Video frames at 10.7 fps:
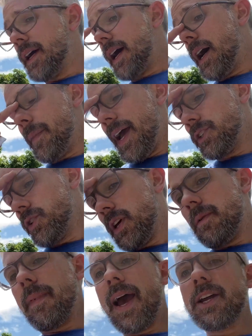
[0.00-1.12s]
As you can
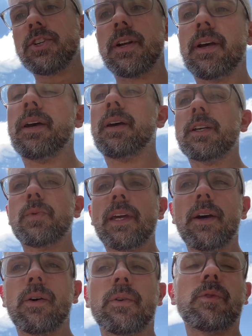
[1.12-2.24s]
imagine, as we
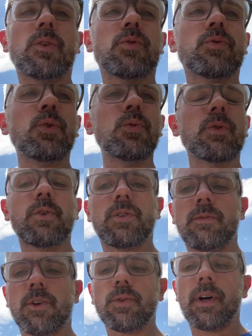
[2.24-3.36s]
go through using
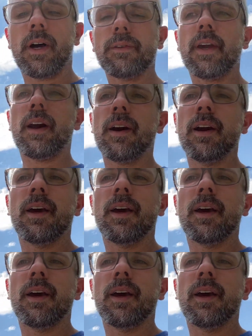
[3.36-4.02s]
virtual healthcare,